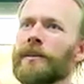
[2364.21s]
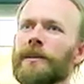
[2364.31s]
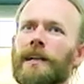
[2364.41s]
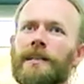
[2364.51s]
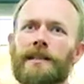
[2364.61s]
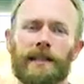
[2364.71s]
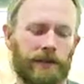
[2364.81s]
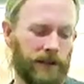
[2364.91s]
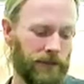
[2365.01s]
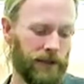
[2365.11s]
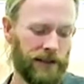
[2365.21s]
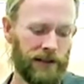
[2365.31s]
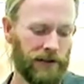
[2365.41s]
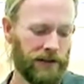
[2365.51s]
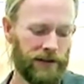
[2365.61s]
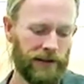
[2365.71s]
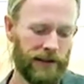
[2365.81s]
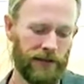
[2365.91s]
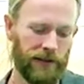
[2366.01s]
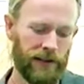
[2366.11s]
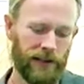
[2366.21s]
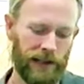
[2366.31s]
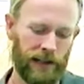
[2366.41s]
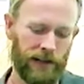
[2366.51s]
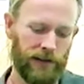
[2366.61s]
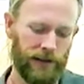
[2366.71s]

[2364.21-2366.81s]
You guys, if anybody's interested in stuff, should check it out.